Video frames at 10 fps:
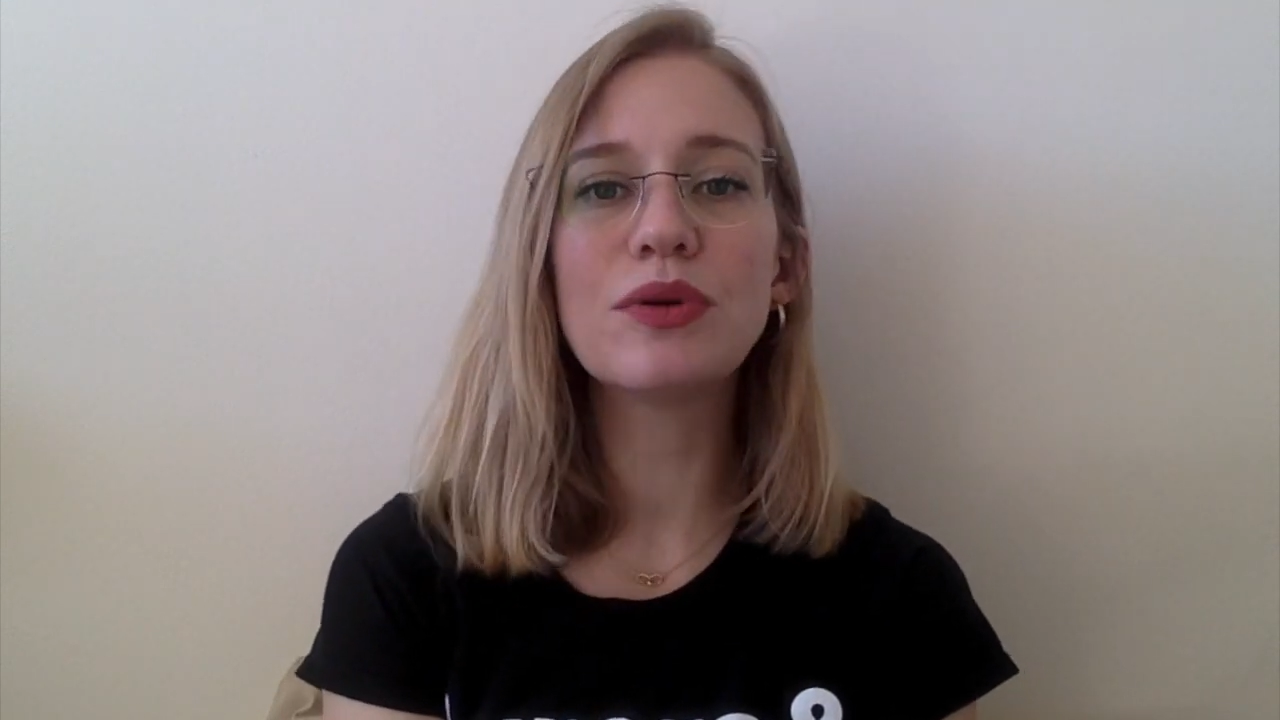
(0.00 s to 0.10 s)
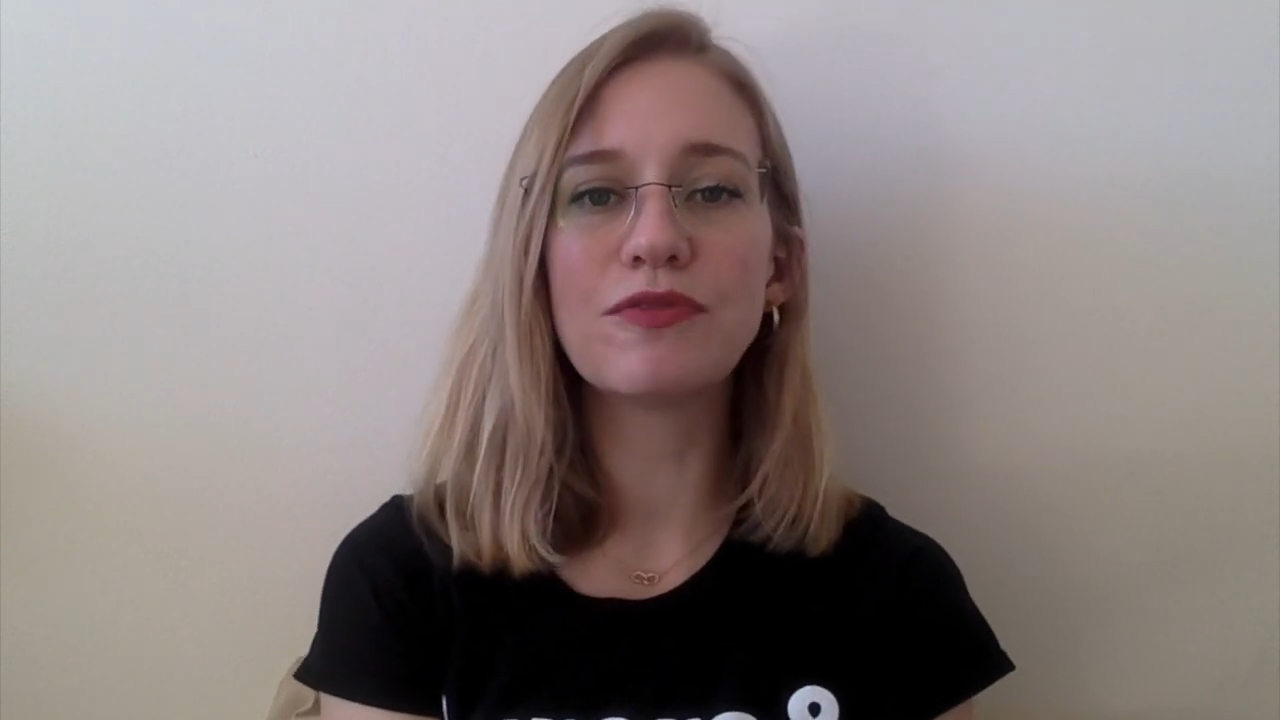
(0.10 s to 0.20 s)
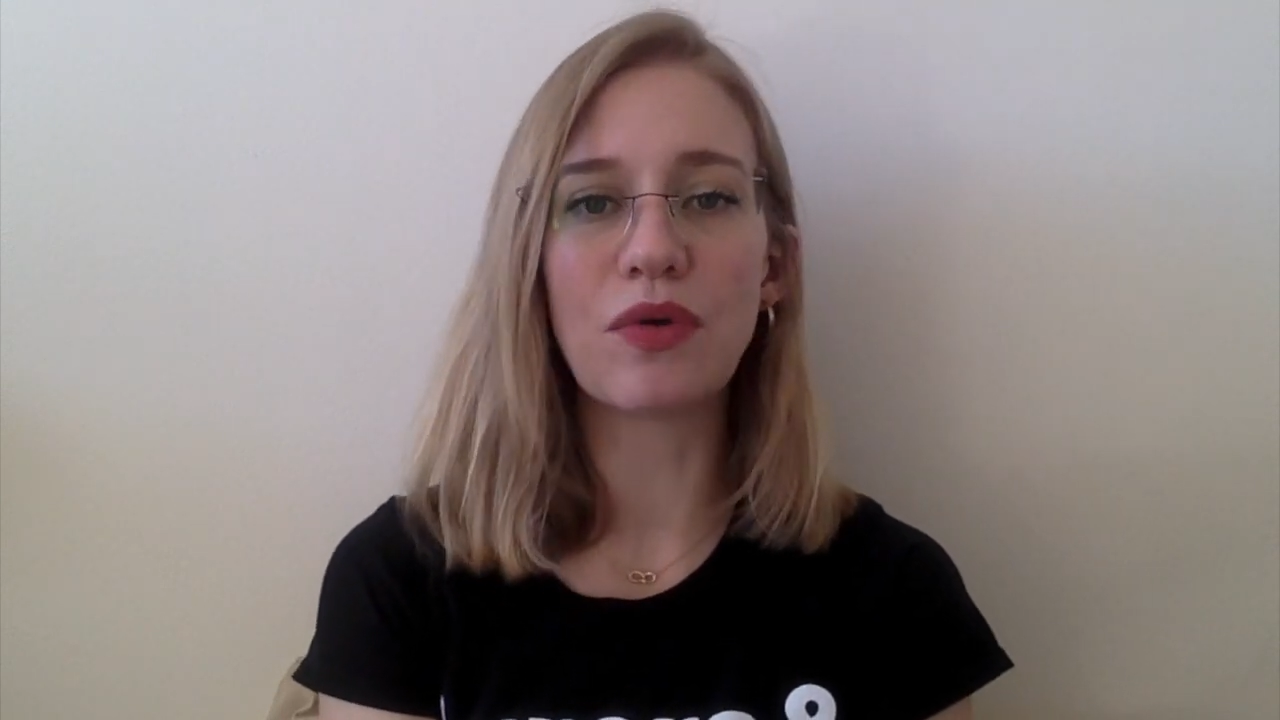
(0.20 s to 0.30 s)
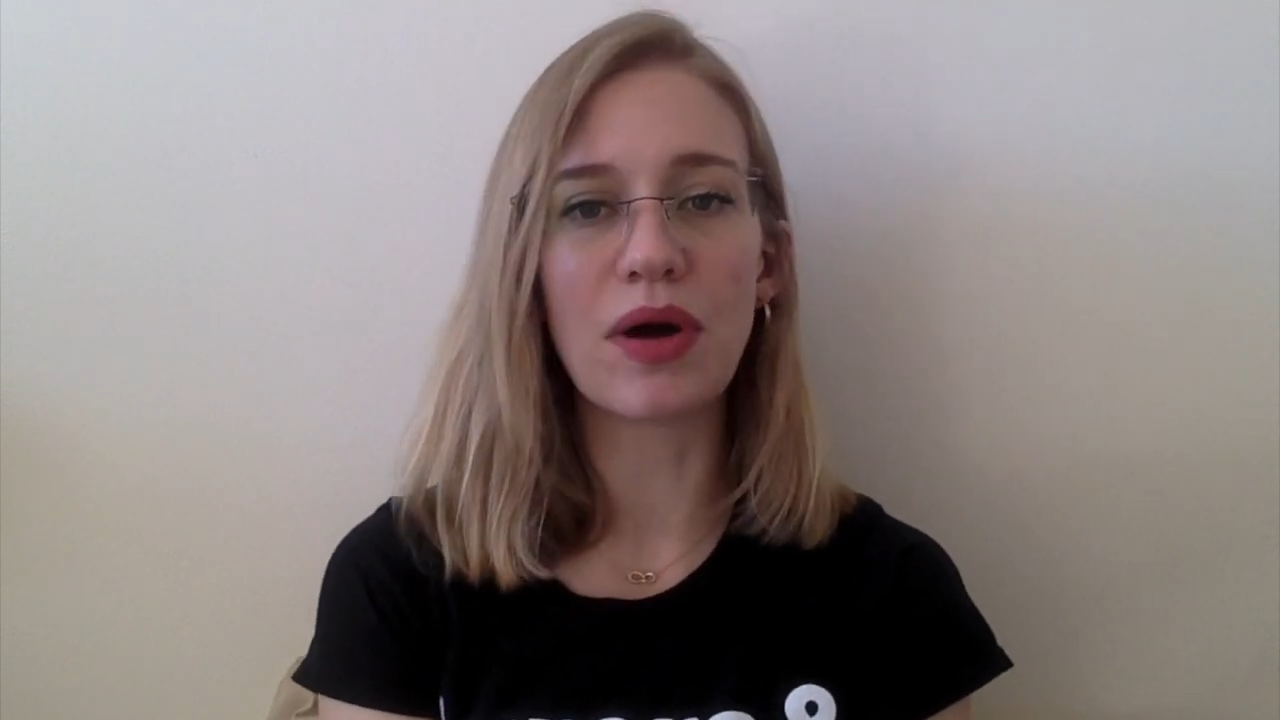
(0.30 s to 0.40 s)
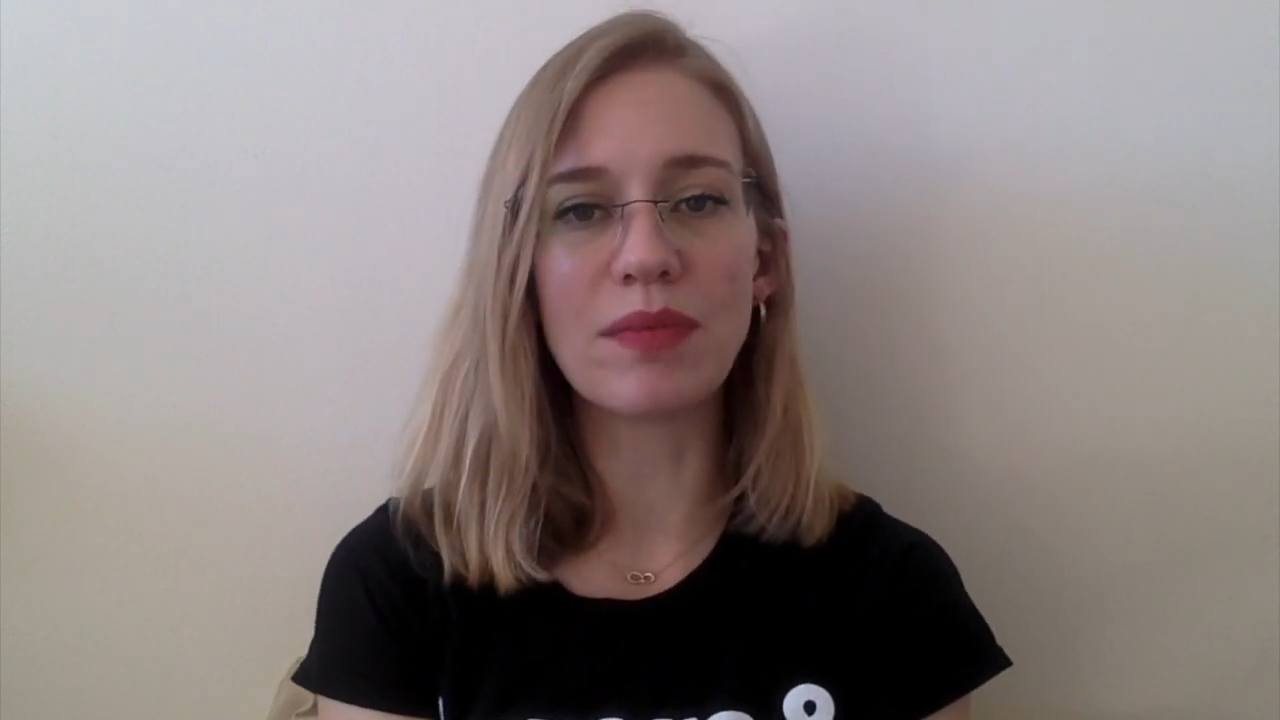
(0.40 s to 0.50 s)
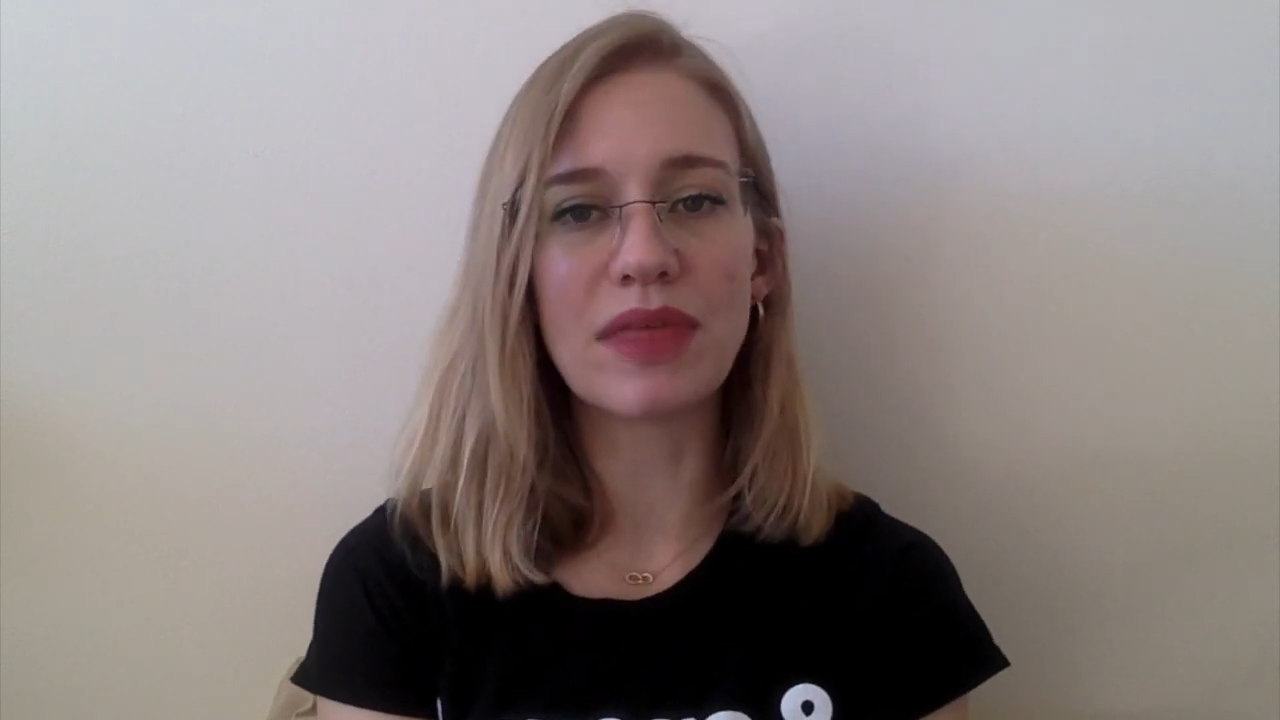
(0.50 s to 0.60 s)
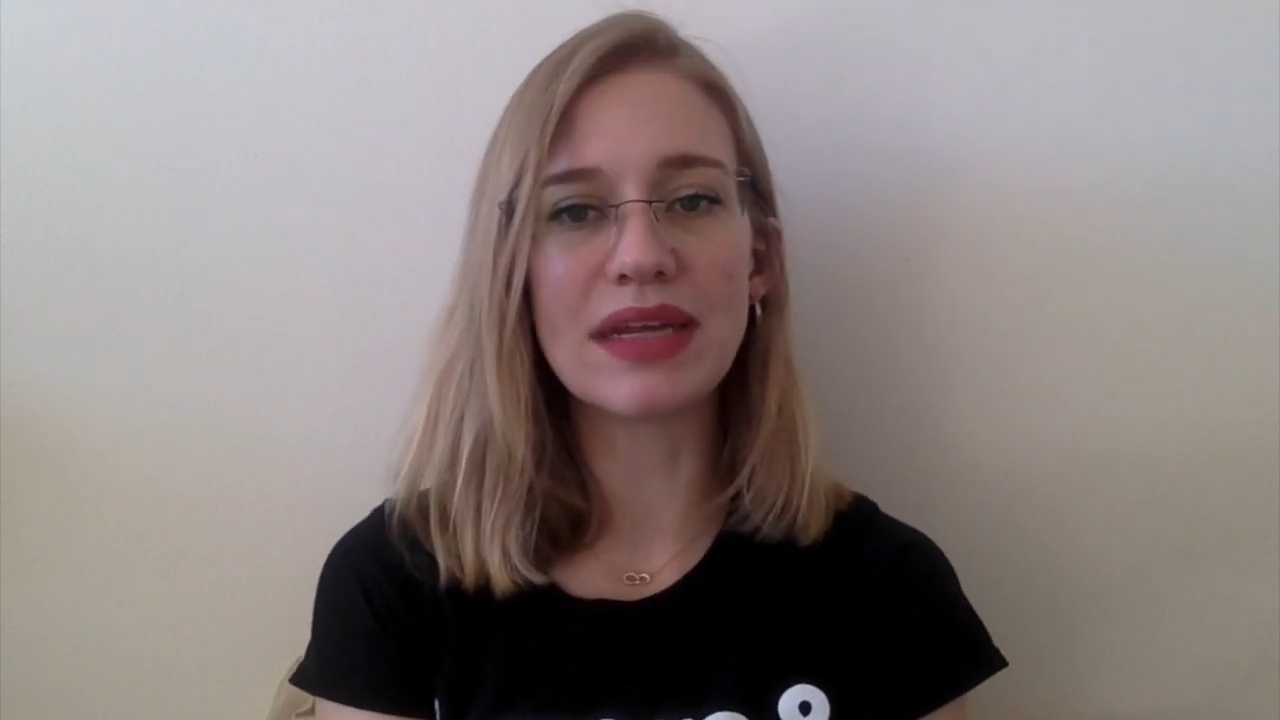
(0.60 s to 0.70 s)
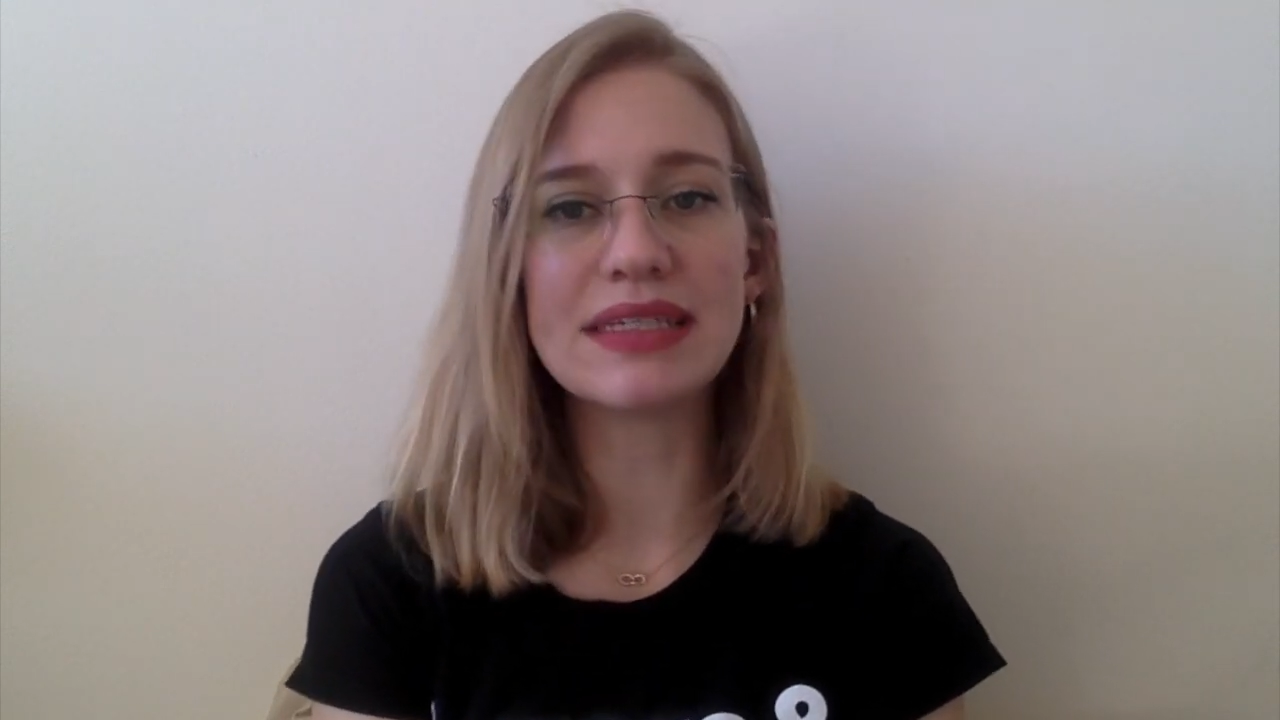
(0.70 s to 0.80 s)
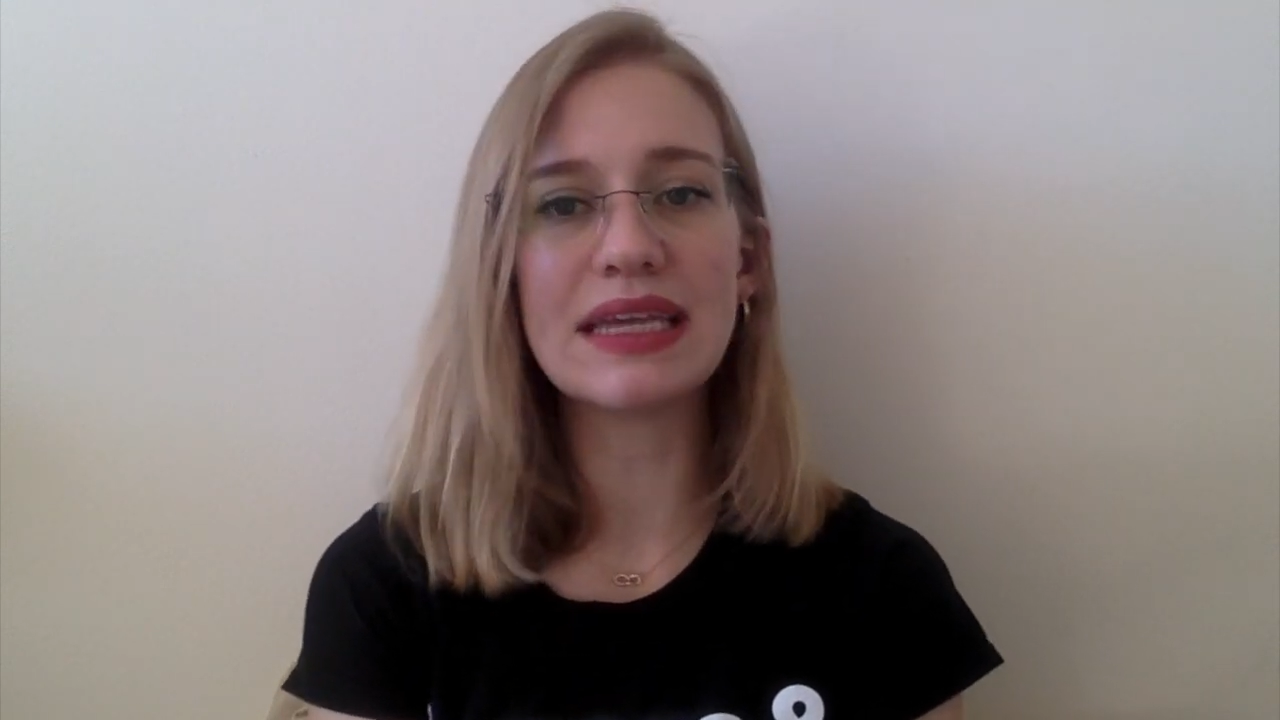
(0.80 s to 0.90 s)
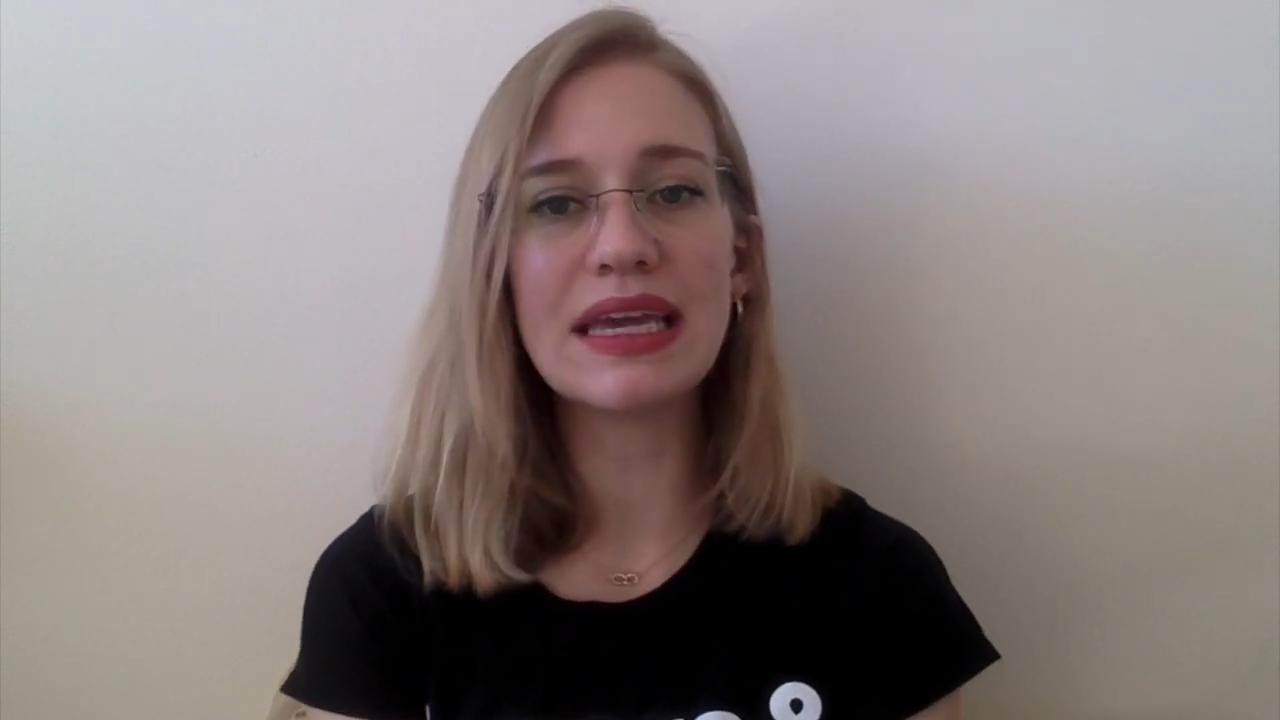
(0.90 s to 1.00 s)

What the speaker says: a form that is